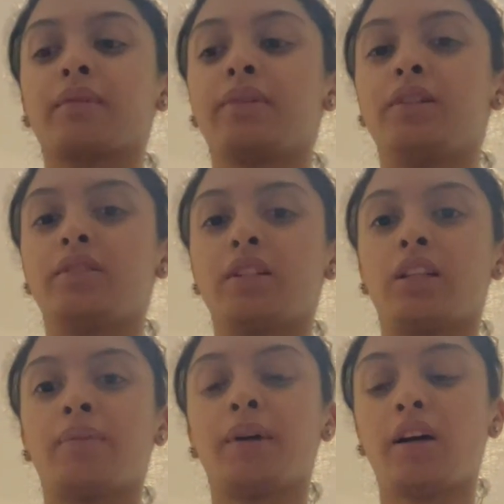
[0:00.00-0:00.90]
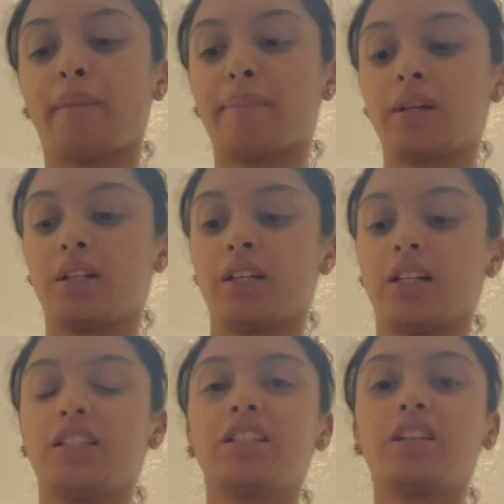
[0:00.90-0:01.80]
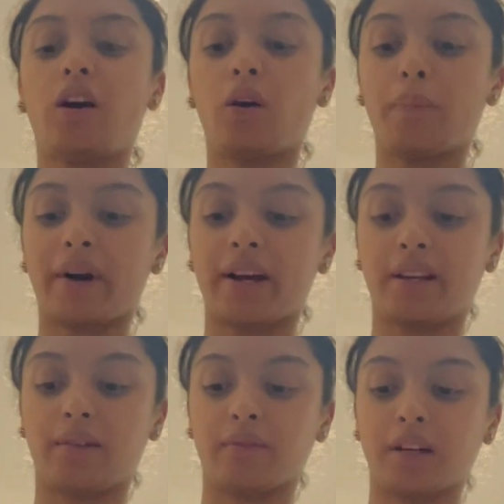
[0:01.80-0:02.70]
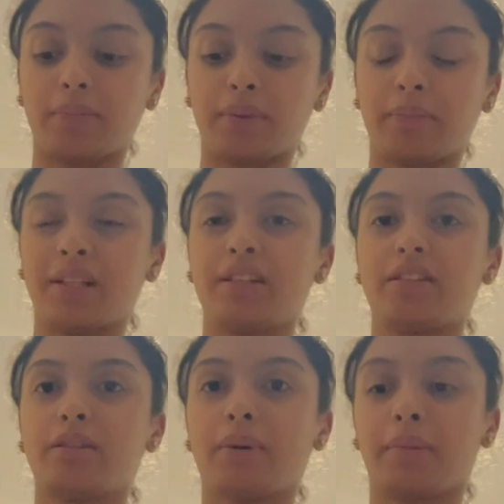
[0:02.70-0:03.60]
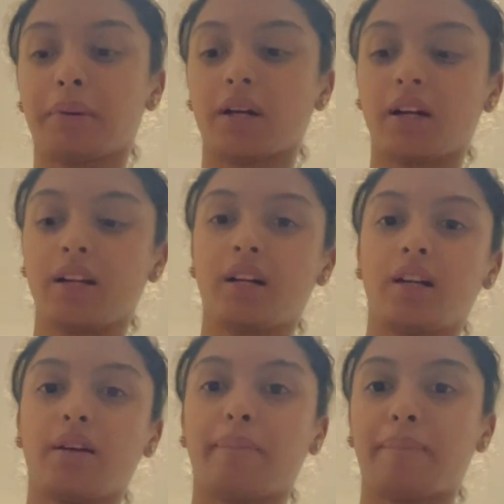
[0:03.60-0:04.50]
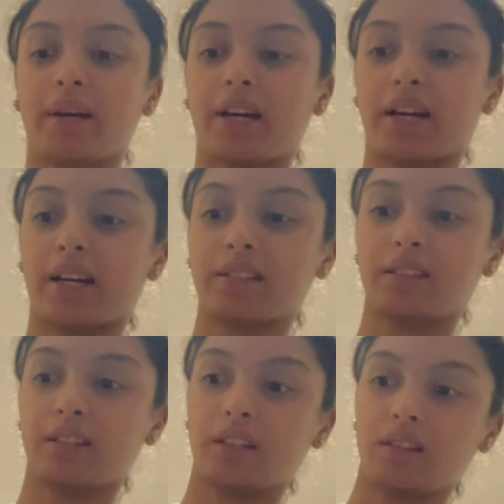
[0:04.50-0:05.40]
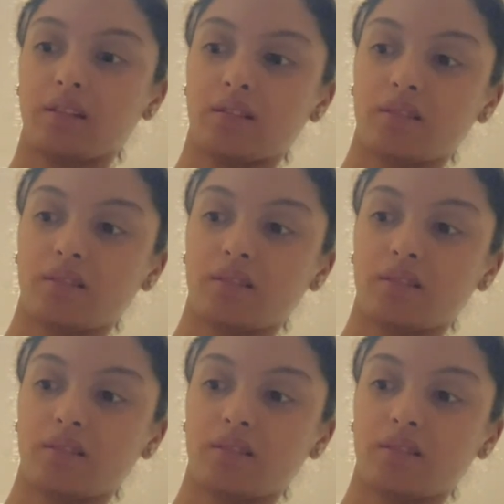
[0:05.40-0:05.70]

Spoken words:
using them up. Just hope I don't rip my tissue paper by accident.